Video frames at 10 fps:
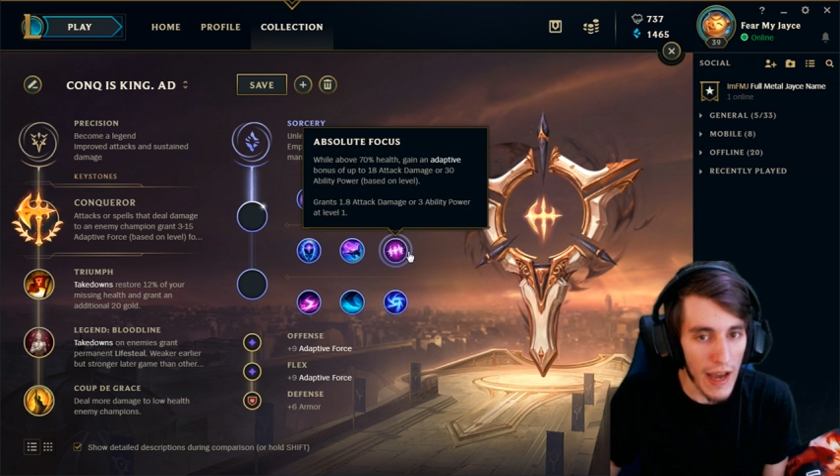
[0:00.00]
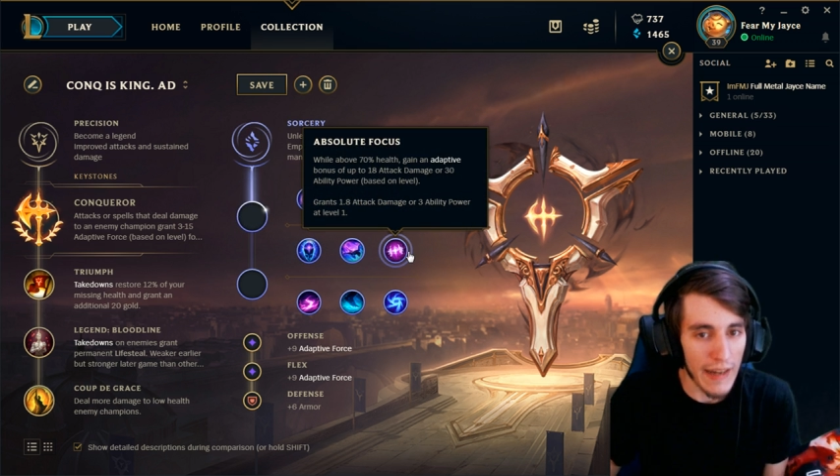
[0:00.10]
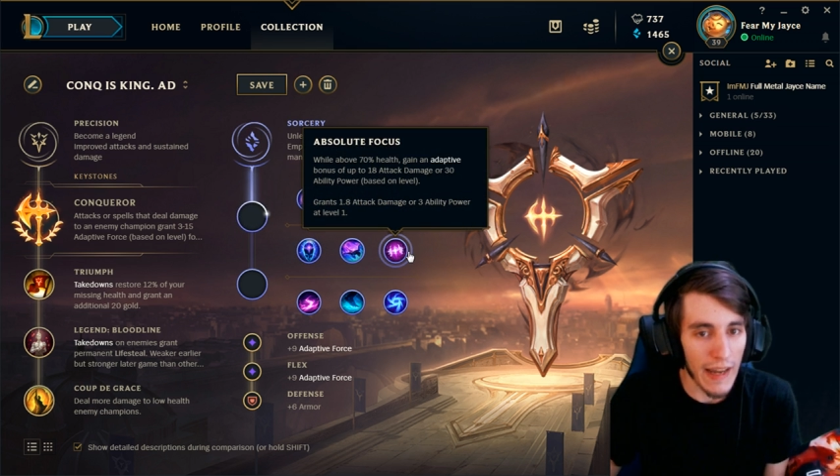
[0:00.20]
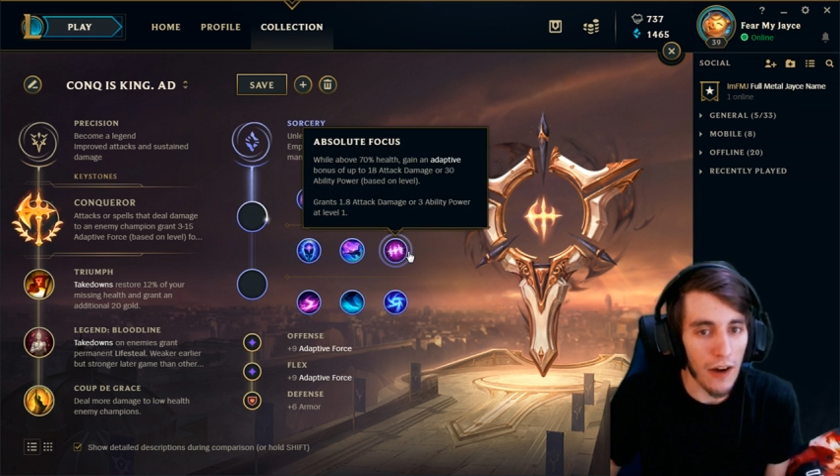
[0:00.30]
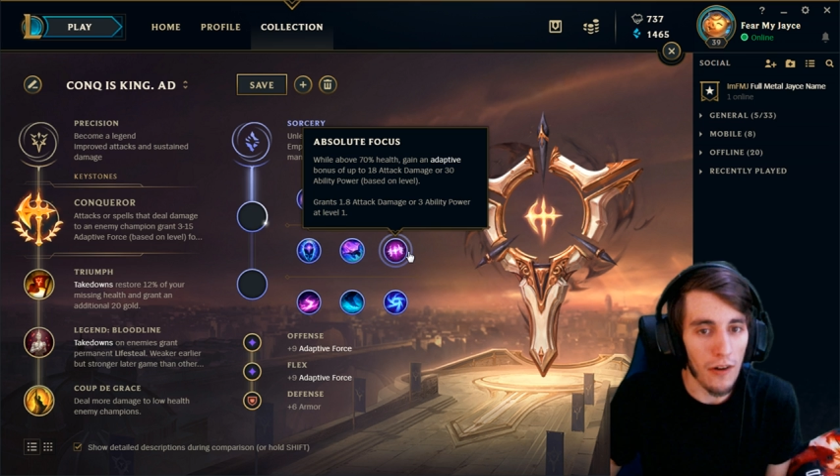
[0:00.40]

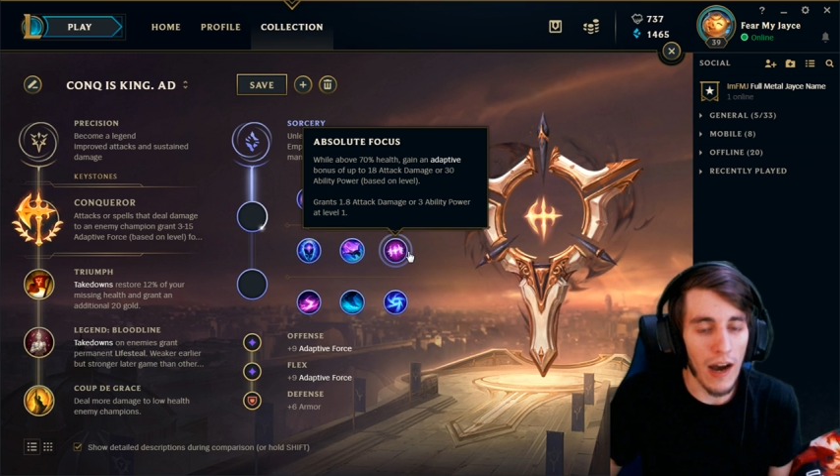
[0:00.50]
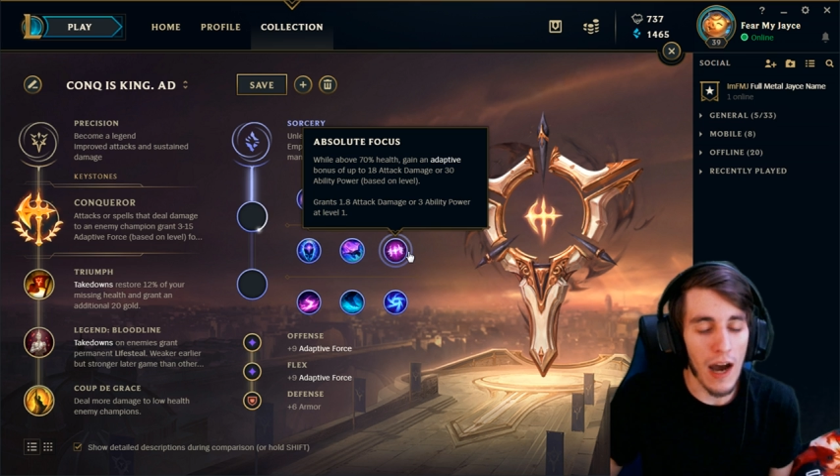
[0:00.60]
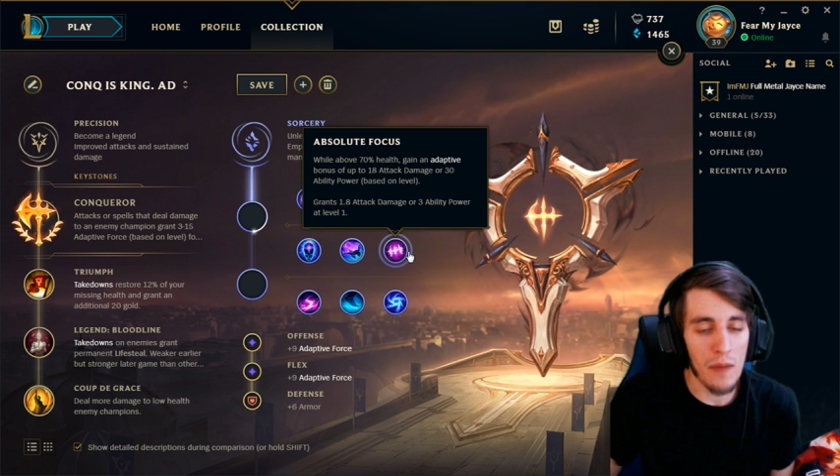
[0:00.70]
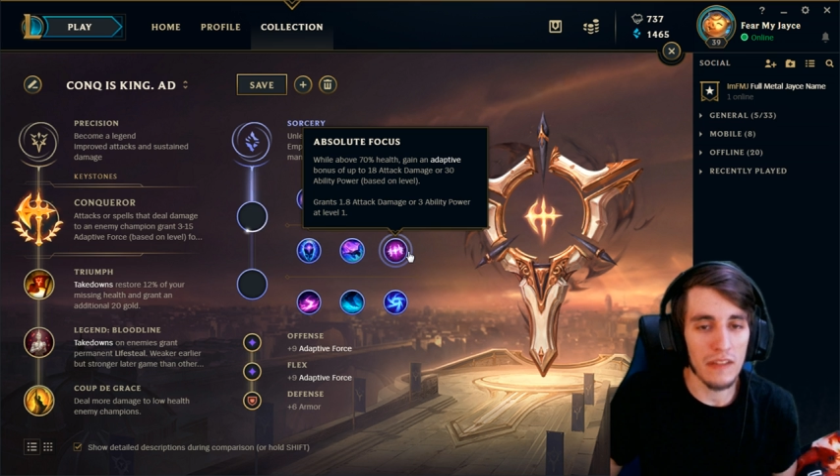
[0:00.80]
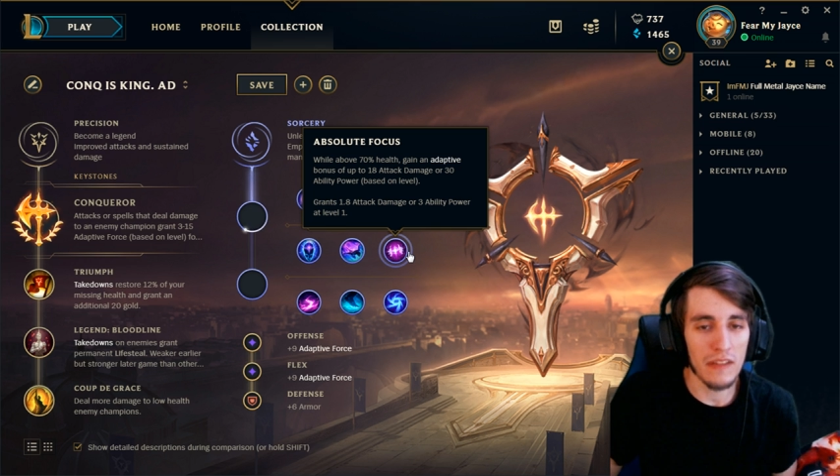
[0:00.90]
Now,
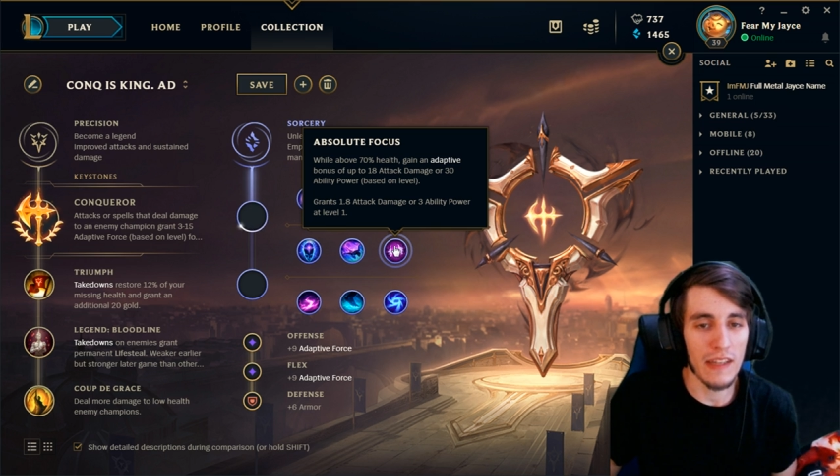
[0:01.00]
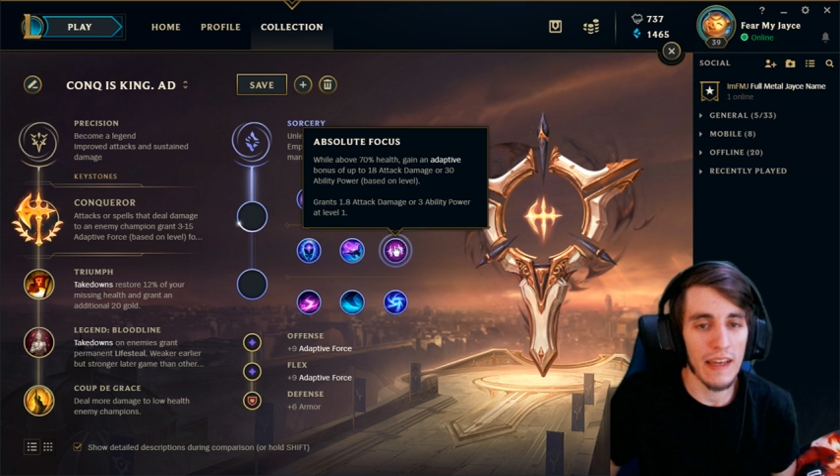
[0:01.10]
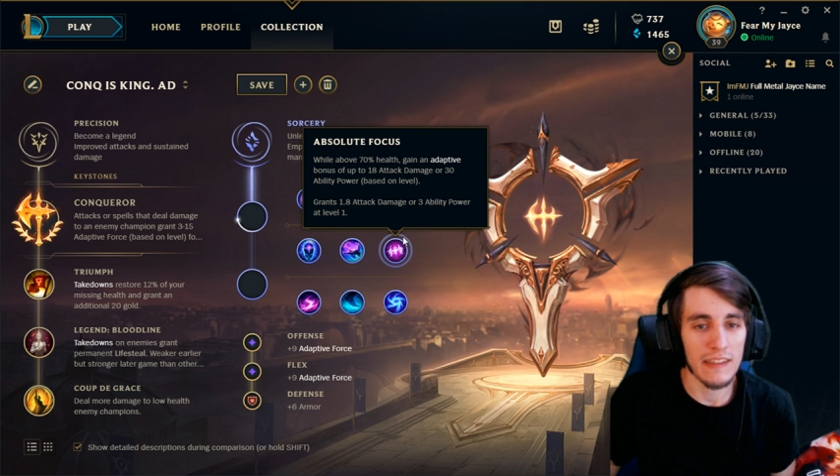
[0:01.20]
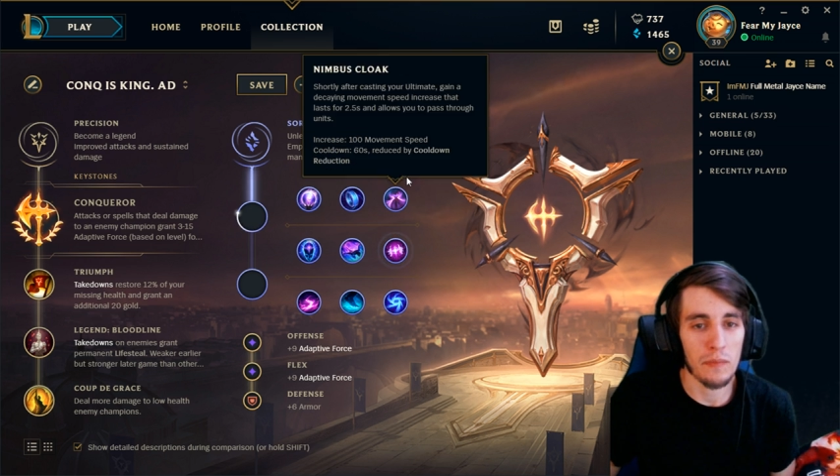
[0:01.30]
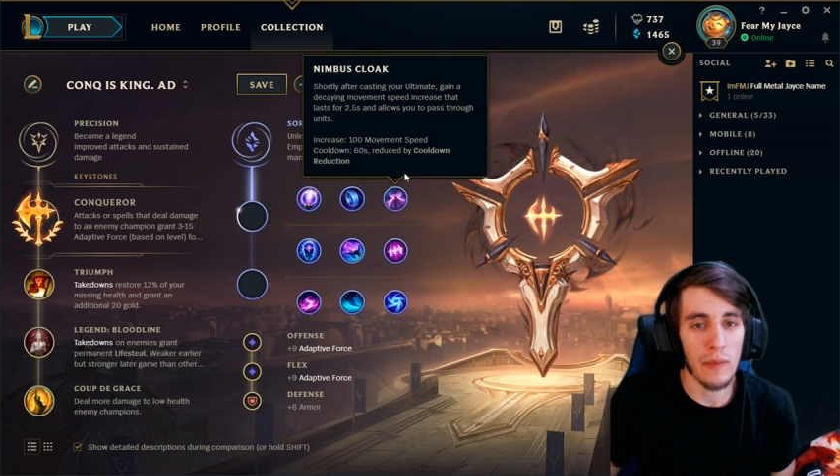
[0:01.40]
I'm not
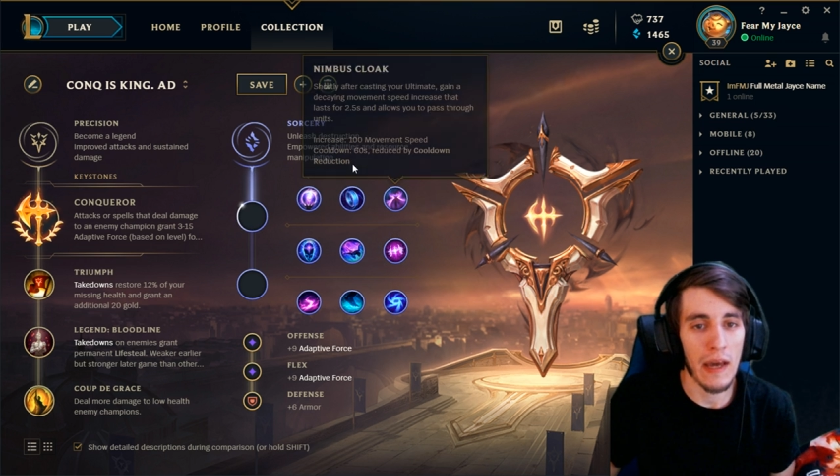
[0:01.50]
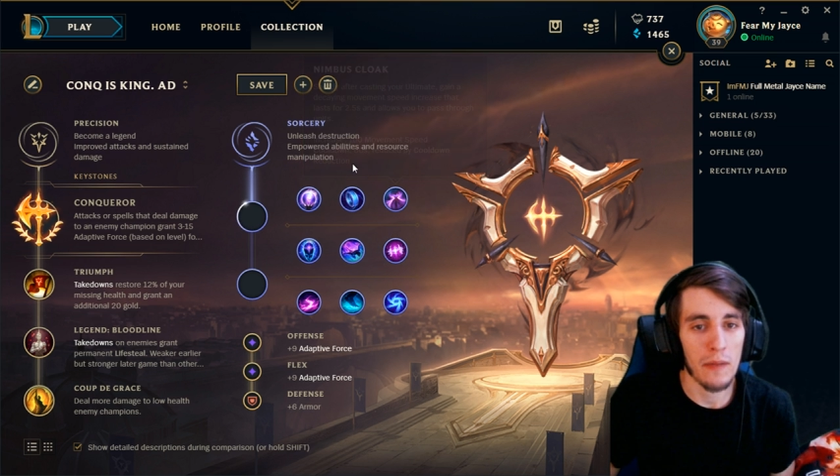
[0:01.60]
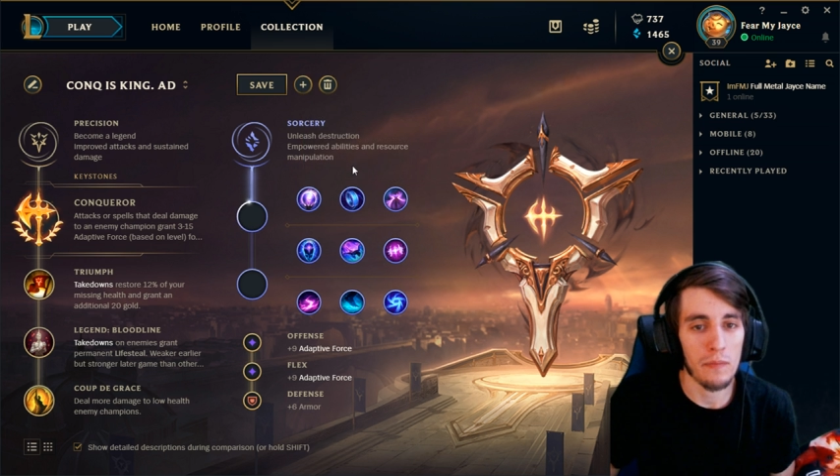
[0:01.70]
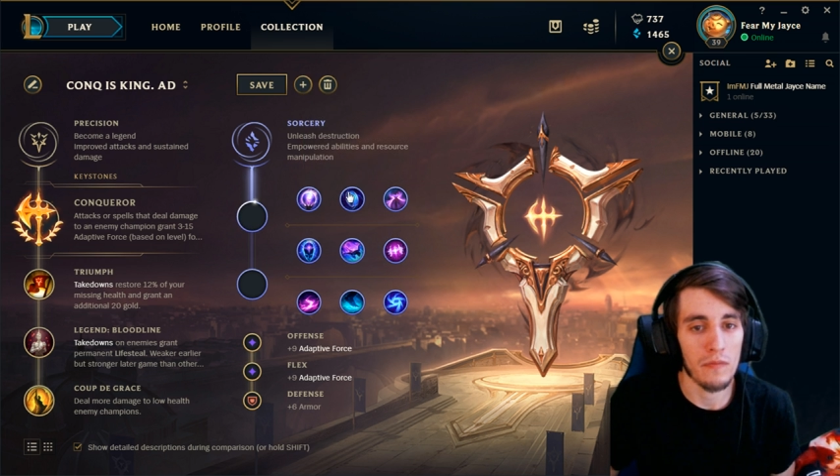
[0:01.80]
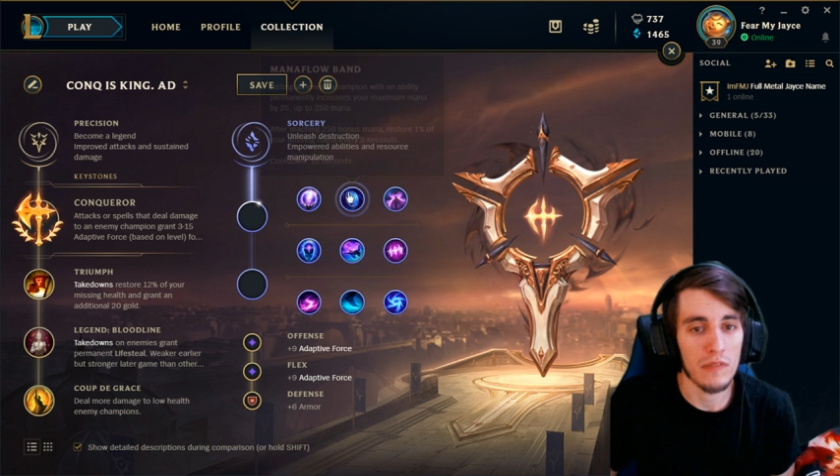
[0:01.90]
saying it's a bad